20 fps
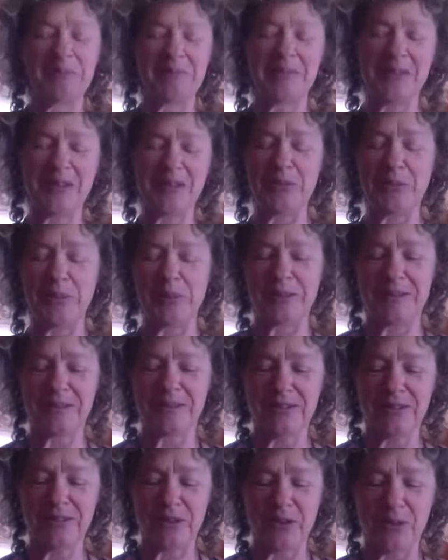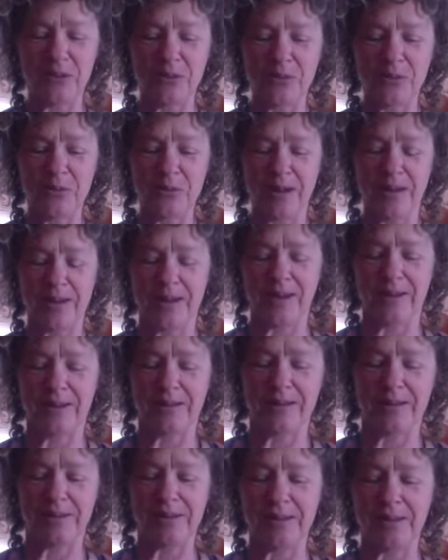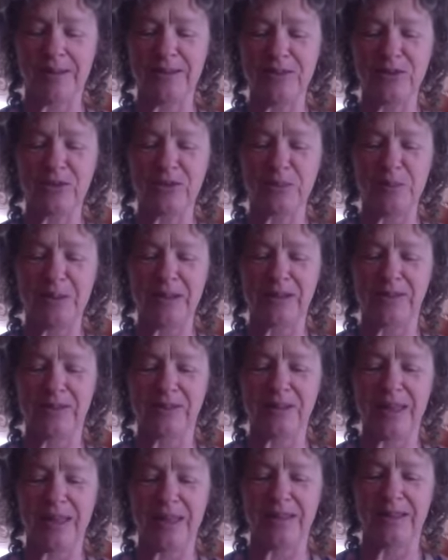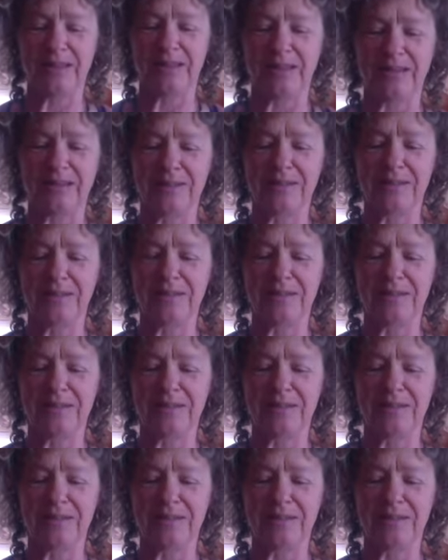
You've been so instrumental in